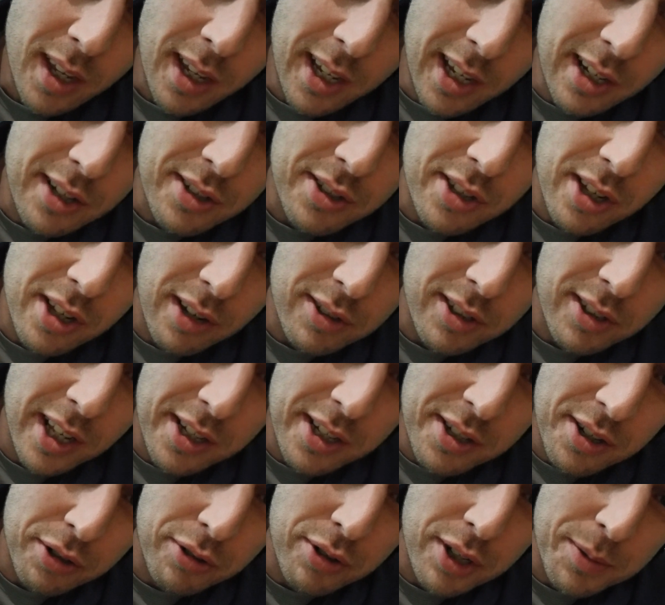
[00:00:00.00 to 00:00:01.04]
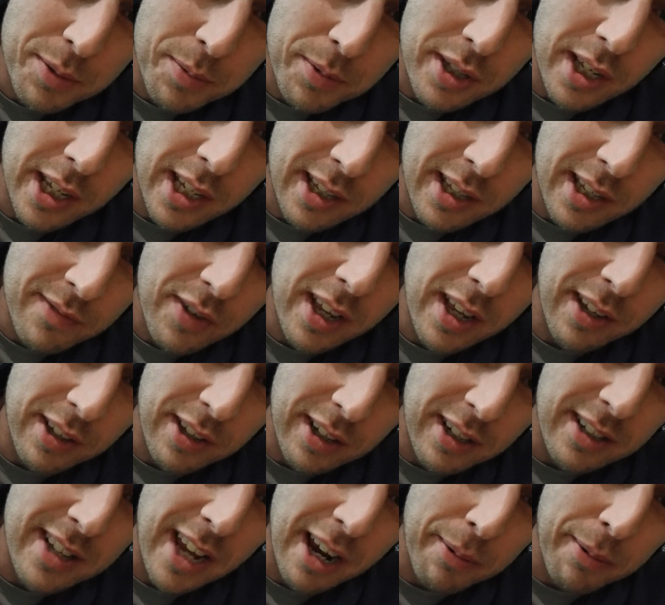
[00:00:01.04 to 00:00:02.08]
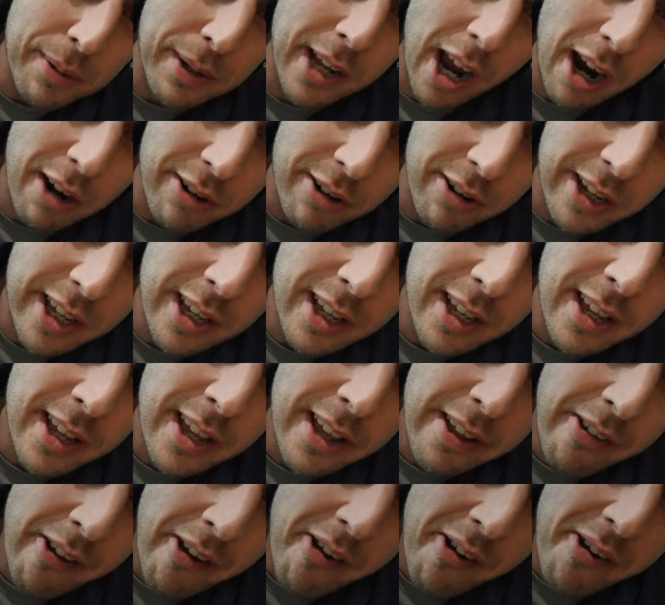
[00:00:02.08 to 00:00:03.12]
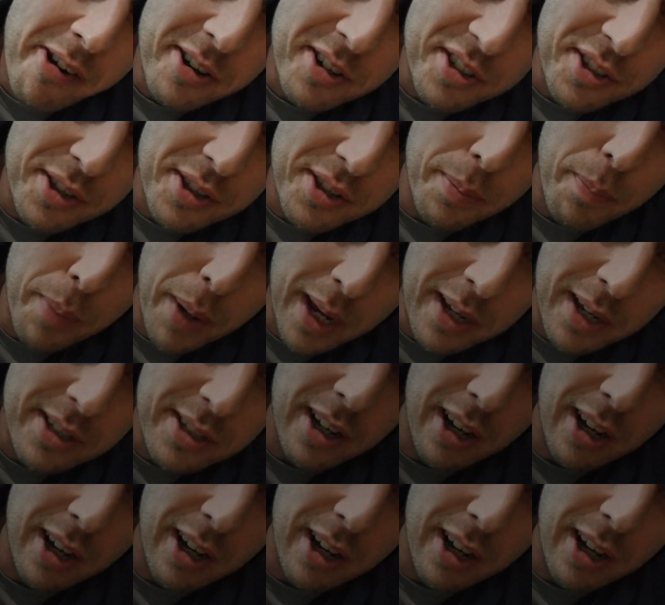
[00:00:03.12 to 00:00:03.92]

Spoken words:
in a service station on Christmas Eve eating a tepid curry is the best